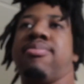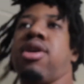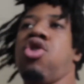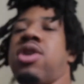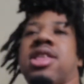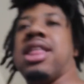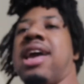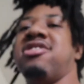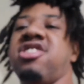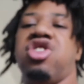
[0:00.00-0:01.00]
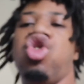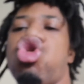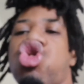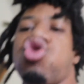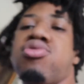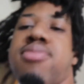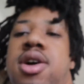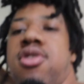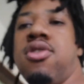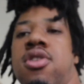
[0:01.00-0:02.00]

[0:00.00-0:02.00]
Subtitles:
bro. And it ain't just YouTube, bro.